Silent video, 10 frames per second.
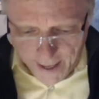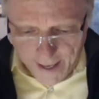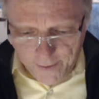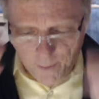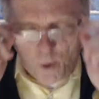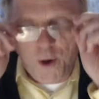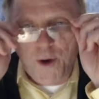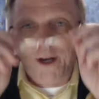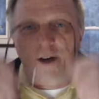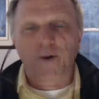And the more you
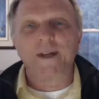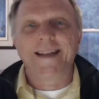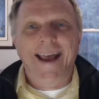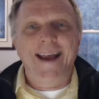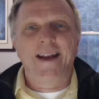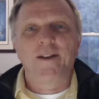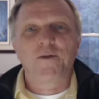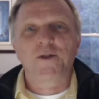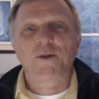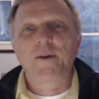can increase any of
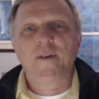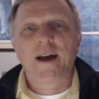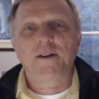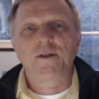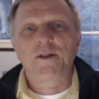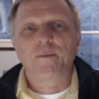those 3 factors,